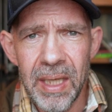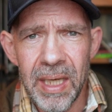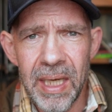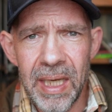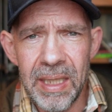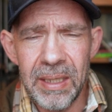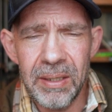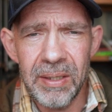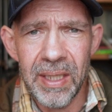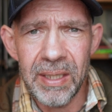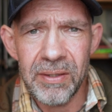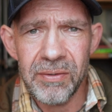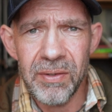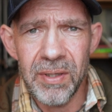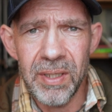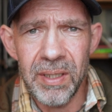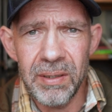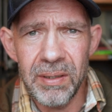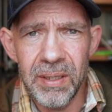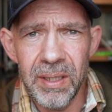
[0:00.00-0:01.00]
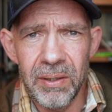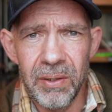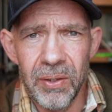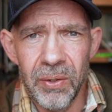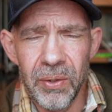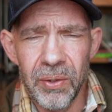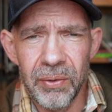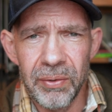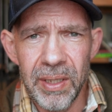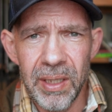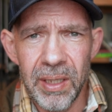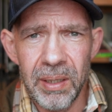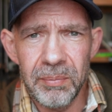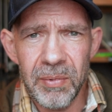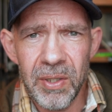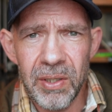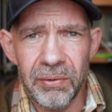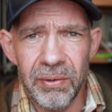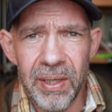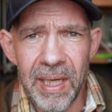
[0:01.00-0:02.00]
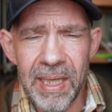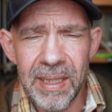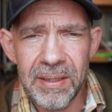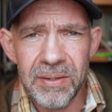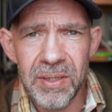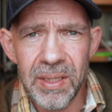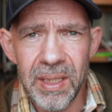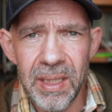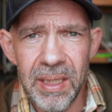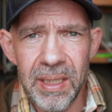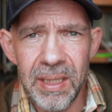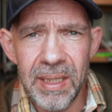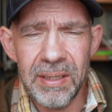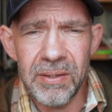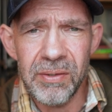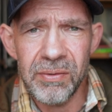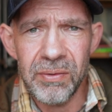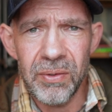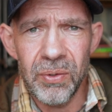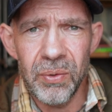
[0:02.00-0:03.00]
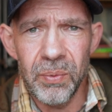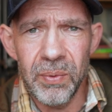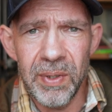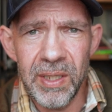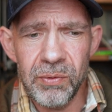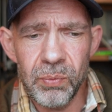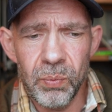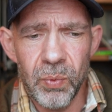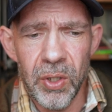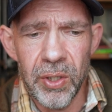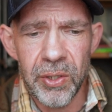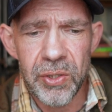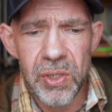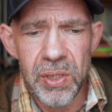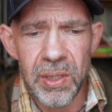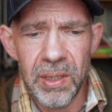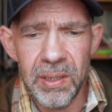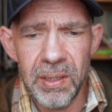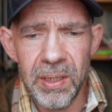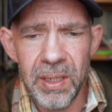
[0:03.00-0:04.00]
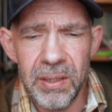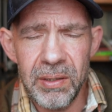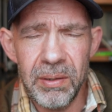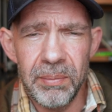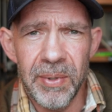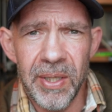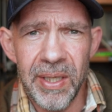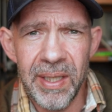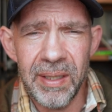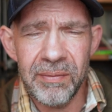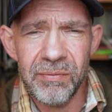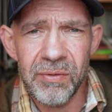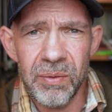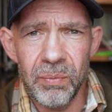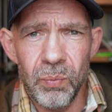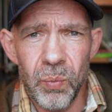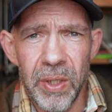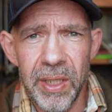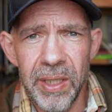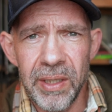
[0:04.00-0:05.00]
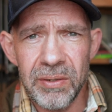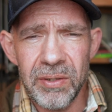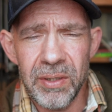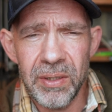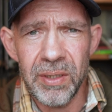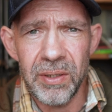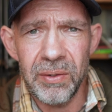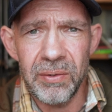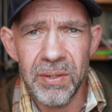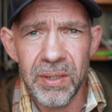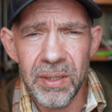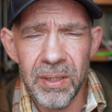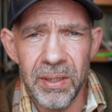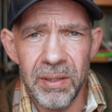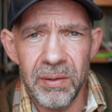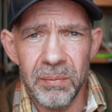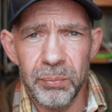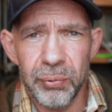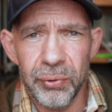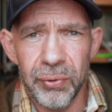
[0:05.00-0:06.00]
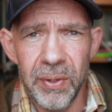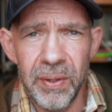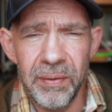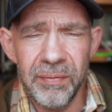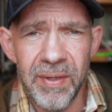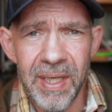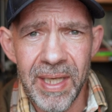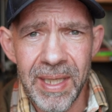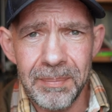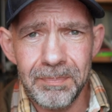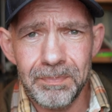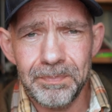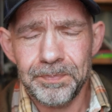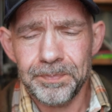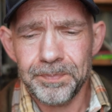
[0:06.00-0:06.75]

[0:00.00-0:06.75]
hey, that's the law and I'm correct, it doesn't always wash, and you might have some work to do to kind of prove that.